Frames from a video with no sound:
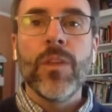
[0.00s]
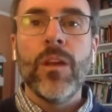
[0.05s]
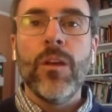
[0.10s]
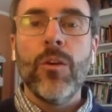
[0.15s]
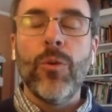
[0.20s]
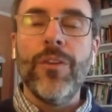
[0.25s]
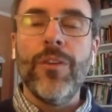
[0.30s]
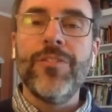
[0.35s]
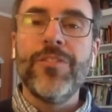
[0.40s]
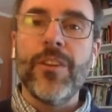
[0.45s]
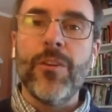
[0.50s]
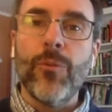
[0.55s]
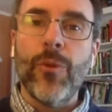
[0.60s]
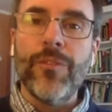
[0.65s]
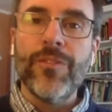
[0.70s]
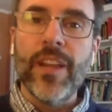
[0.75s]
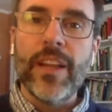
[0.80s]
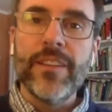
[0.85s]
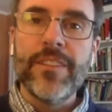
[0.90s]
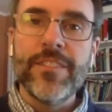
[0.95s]
We've
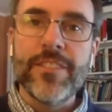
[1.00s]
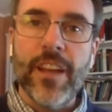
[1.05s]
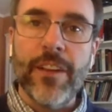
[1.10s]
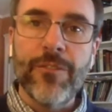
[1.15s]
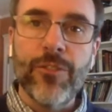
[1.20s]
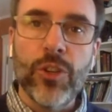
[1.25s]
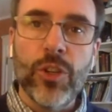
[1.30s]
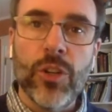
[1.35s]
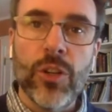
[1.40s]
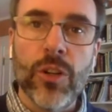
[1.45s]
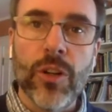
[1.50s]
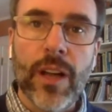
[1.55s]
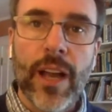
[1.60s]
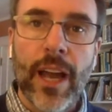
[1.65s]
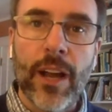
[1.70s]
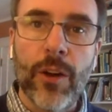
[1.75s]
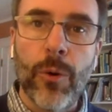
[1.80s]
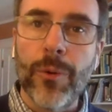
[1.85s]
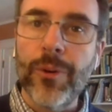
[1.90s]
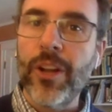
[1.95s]
led several kind
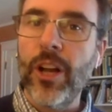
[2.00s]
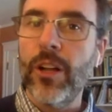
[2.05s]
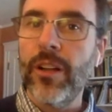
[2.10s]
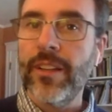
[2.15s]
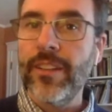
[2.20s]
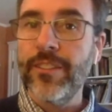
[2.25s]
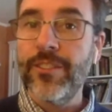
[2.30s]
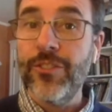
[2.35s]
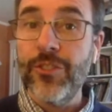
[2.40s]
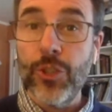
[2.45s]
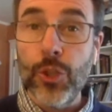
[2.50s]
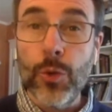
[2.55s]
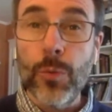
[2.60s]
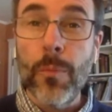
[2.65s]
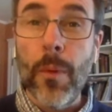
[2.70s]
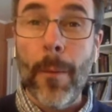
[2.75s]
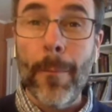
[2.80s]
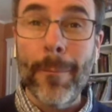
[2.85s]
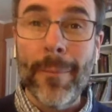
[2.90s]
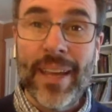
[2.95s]
of what we're calling
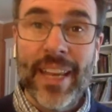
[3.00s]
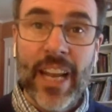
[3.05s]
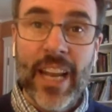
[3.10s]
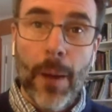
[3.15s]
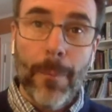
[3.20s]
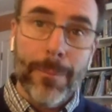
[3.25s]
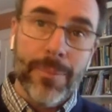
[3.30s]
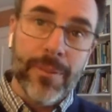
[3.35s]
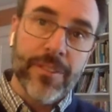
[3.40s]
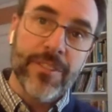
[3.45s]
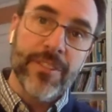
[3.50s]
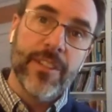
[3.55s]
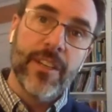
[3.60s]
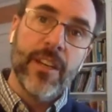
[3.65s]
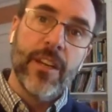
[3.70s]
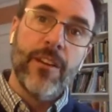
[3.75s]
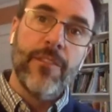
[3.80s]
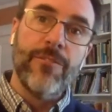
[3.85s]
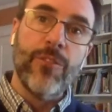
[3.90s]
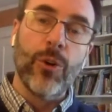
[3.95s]
Zoom meetups,
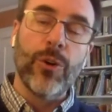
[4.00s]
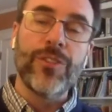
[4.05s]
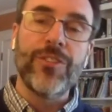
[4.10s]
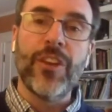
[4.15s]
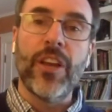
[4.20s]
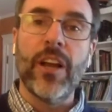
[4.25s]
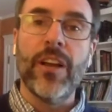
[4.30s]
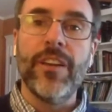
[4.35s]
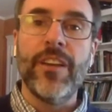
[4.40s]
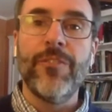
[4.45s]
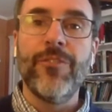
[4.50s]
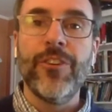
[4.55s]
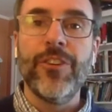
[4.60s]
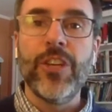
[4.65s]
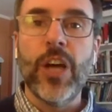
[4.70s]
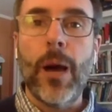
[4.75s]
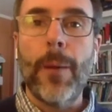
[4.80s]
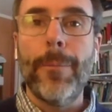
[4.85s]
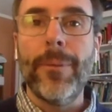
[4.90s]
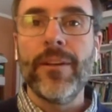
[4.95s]
focusing on different
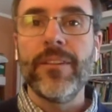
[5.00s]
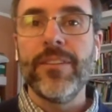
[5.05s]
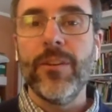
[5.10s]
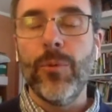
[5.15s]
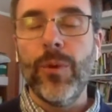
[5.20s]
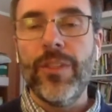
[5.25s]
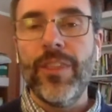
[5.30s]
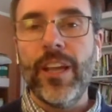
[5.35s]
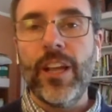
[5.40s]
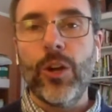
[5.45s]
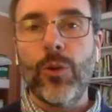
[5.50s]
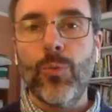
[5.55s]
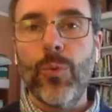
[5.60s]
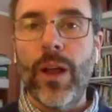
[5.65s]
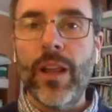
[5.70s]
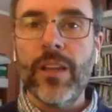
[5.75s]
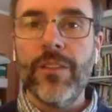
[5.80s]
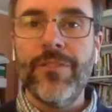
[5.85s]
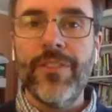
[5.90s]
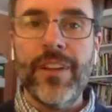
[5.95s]
topics that we think are
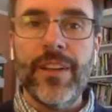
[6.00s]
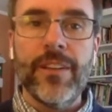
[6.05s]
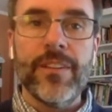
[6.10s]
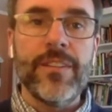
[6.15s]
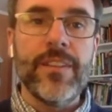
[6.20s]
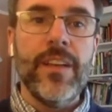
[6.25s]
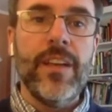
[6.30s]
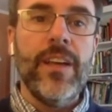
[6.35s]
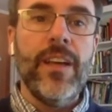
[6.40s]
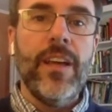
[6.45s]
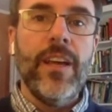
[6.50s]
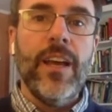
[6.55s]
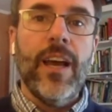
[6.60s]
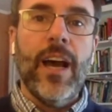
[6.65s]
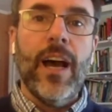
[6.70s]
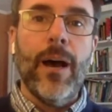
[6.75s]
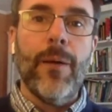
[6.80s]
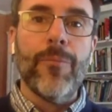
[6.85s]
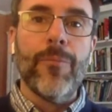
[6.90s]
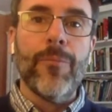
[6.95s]
relevant.
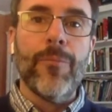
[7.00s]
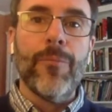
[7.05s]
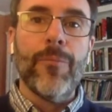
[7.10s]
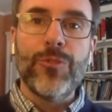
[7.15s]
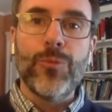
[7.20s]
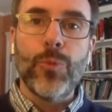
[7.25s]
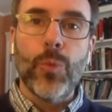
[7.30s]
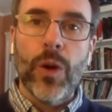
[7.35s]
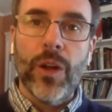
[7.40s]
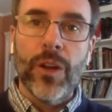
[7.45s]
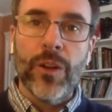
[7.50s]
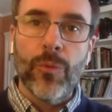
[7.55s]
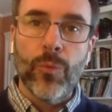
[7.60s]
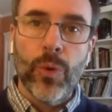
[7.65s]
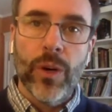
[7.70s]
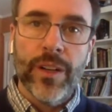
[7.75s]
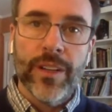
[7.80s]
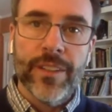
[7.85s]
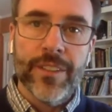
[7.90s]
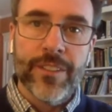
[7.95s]
The first one
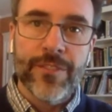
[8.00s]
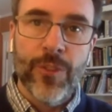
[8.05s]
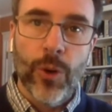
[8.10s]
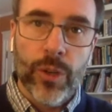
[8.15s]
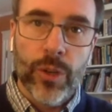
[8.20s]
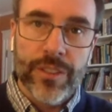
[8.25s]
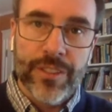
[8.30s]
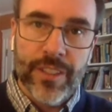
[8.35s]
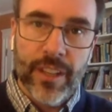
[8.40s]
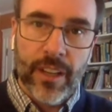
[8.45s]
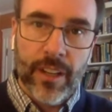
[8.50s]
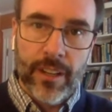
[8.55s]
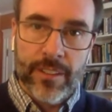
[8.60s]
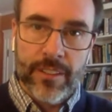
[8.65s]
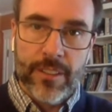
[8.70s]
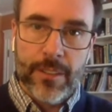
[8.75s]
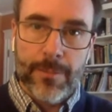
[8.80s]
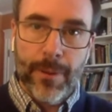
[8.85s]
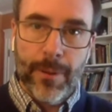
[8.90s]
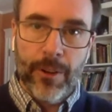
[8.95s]
was focusing on
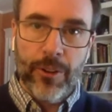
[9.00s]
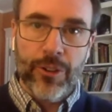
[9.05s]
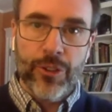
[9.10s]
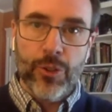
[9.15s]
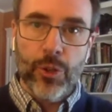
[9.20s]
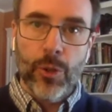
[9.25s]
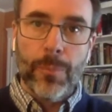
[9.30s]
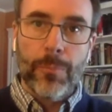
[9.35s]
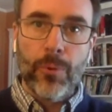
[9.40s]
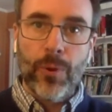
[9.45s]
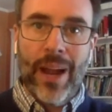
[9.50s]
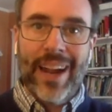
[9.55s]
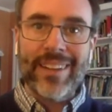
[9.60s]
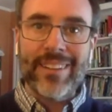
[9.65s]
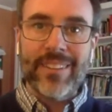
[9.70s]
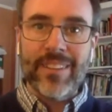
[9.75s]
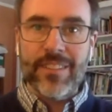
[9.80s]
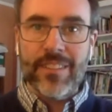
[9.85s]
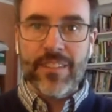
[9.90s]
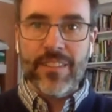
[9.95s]
spiritual
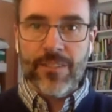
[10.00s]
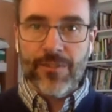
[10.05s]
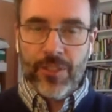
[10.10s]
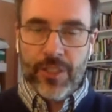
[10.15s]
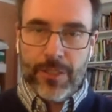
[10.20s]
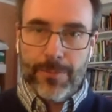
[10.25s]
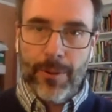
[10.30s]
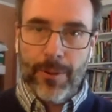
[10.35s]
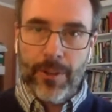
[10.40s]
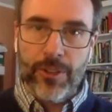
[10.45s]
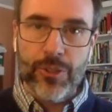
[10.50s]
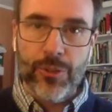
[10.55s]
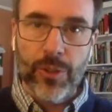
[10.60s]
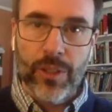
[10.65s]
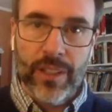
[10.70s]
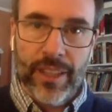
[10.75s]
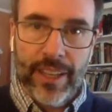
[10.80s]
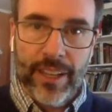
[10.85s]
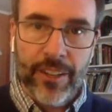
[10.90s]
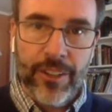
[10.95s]
practices for spiritual
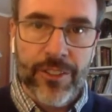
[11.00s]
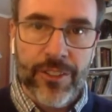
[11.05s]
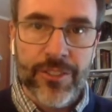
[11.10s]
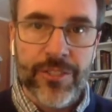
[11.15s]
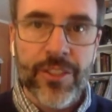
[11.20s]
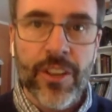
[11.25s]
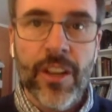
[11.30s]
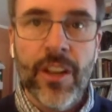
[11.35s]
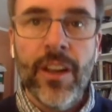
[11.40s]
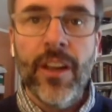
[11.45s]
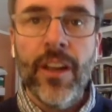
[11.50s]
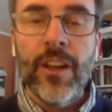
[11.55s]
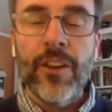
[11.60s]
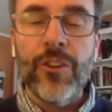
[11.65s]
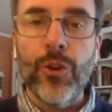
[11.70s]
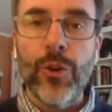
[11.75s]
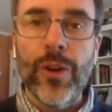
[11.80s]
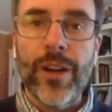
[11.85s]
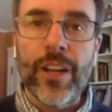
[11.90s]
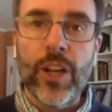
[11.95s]
leaders
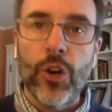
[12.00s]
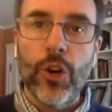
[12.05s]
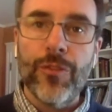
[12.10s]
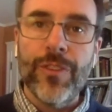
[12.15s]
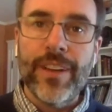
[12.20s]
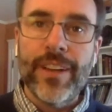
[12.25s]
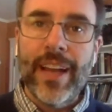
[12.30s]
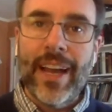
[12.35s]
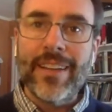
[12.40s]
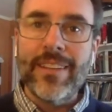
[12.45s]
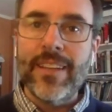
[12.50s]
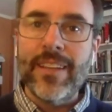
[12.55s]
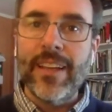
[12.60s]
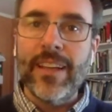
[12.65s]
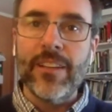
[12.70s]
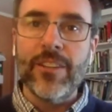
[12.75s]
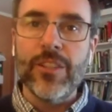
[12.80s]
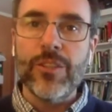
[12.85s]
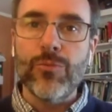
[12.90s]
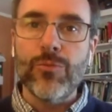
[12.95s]
during COVID-19,
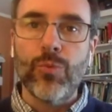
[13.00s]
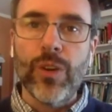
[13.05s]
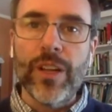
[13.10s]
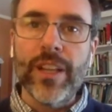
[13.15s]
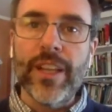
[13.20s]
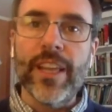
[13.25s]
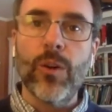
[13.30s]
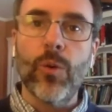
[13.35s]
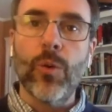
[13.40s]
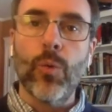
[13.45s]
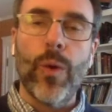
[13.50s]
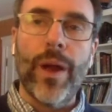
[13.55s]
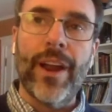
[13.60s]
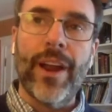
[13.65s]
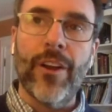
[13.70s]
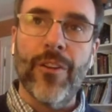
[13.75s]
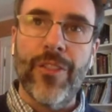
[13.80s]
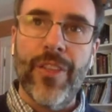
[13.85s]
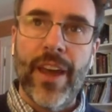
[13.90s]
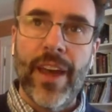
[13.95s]
just really
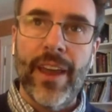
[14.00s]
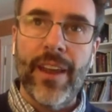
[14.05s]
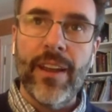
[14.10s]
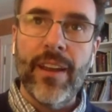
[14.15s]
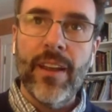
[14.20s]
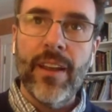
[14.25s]
aware that